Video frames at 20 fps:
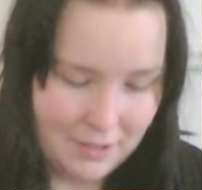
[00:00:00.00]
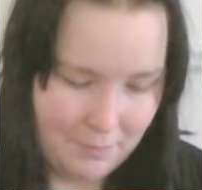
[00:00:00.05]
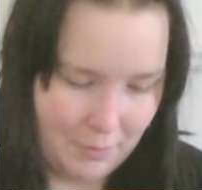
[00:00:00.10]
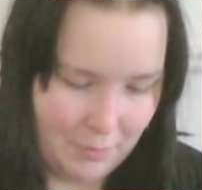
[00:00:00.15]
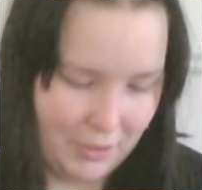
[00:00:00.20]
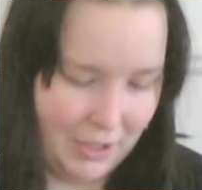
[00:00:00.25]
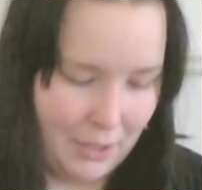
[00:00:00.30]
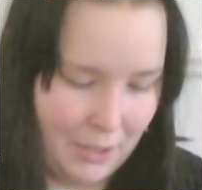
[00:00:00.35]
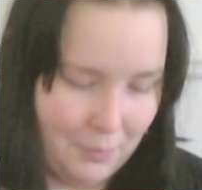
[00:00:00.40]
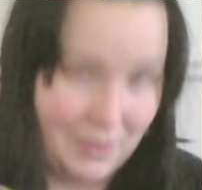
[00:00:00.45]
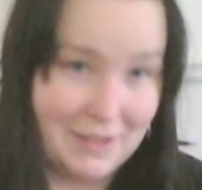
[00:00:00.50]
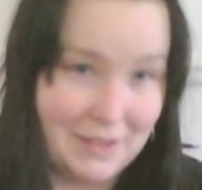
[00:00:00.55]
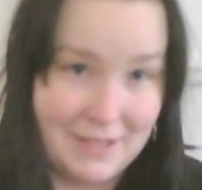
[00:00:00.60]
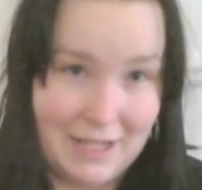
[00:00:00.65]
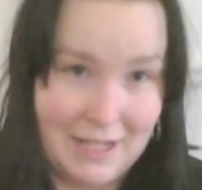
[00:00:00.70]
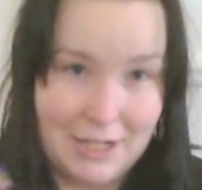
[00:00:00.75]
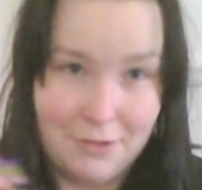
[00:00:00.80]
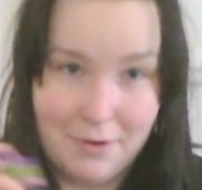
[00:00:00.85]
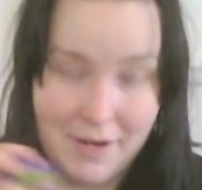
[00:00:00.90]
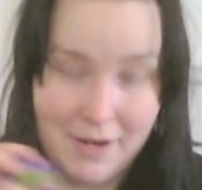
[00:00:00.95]
But I will
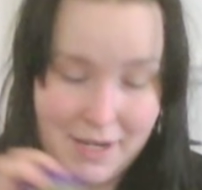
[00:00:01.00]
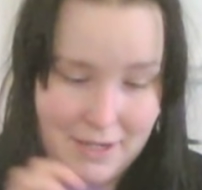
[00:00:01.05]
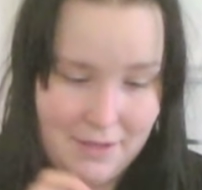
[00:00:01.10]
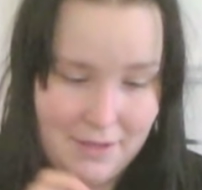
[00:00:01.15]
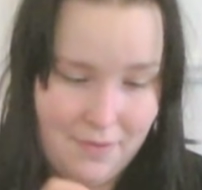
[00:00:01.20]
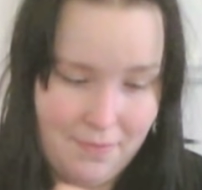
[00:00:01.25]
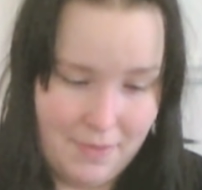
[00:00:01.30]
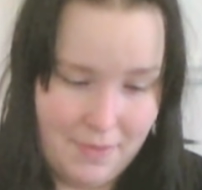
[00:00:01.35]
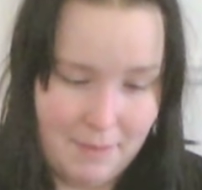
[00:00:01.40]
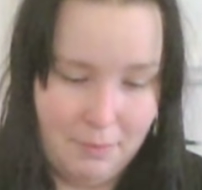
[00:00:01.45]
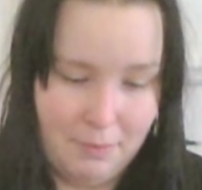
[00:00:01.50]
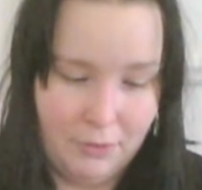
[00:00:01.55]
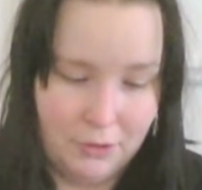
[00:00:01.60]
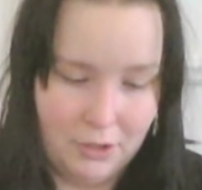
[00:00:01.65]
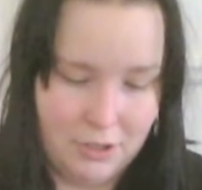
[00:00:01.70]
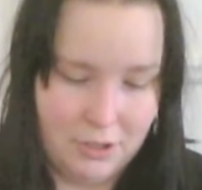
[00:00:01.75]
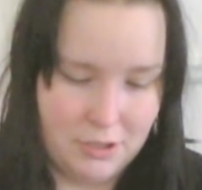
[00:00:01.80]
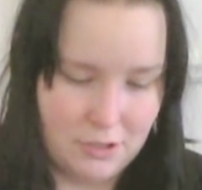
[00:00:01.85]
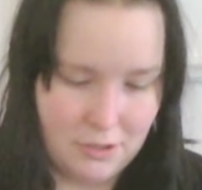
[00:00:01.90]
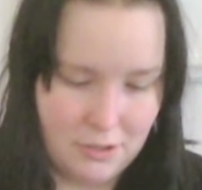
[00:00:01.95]
tell you in the
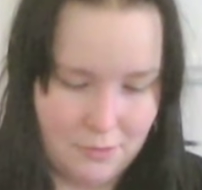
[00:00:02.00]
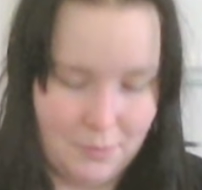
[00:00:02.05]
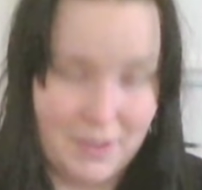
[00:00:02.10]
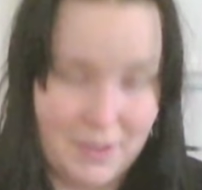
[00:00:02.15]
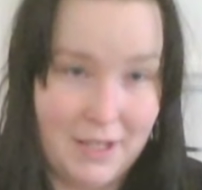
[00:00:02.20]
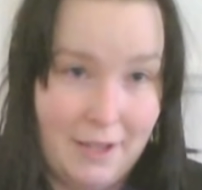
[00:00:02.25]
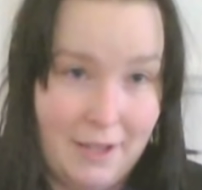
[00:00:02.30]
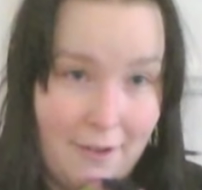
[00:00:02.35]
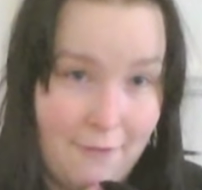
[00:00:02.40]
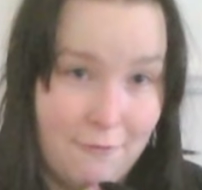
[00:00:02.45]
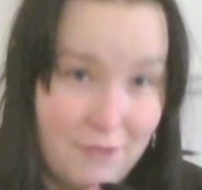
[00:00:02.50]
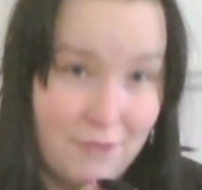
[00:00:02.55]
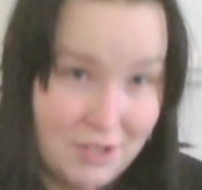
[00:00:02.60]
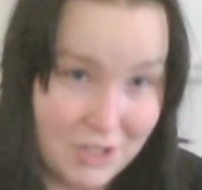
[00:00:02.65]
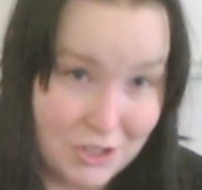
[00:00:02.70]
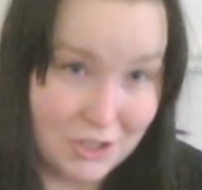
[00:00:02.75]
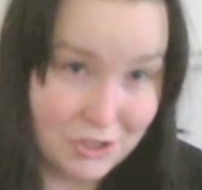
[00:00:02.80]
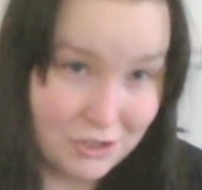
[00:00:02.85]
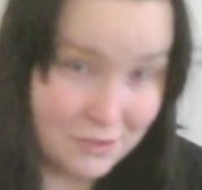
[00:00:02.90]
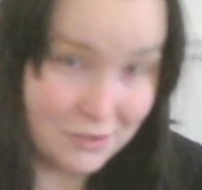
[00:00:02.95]
podcast when I have
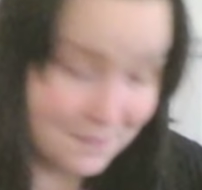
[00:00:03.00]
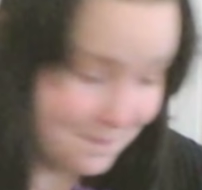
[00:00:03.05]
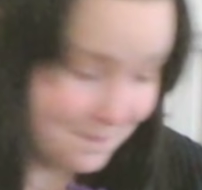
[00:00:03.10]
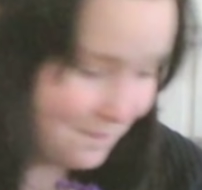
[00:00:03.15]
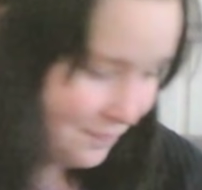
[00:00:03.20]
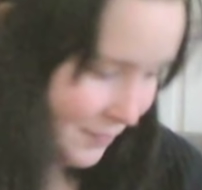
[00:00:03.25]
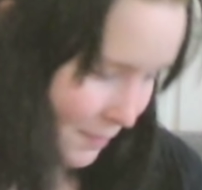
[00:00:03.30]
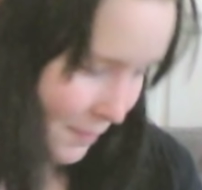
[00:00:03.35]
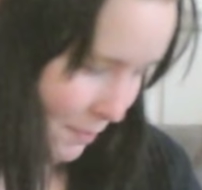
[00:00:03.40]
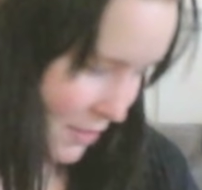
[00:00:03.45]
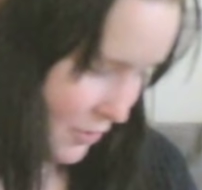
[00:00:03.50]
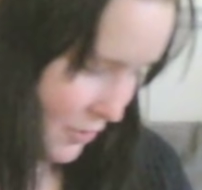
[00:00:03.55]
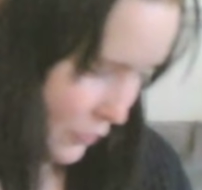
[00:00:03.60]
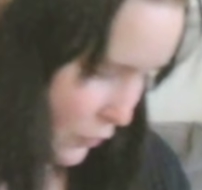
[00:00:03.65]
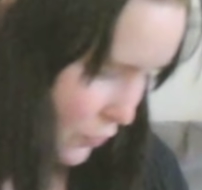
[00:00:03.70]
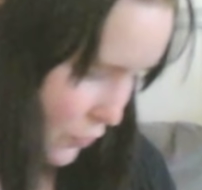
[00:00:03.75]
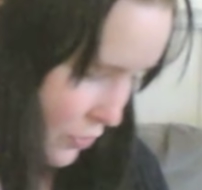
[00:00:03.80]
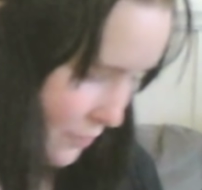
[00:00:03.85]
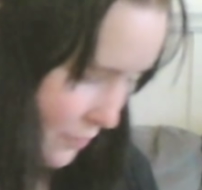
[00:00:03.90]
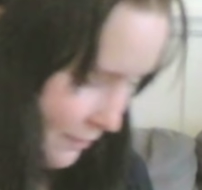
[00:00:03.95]
finished my socks.